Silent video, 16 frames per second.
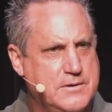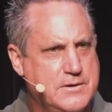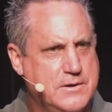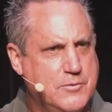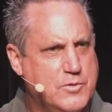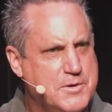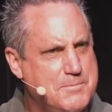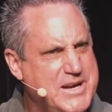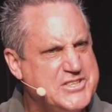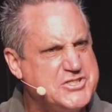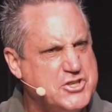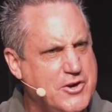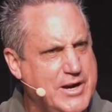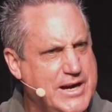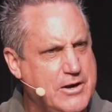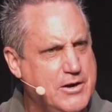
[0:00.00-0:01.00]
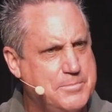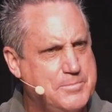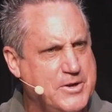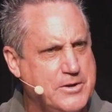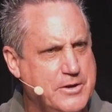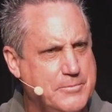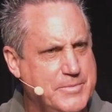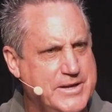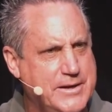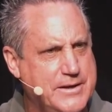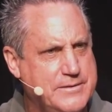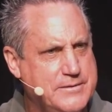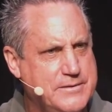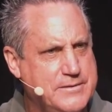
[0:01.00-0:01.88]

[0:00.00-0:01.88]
want to mess your hair up a little bit.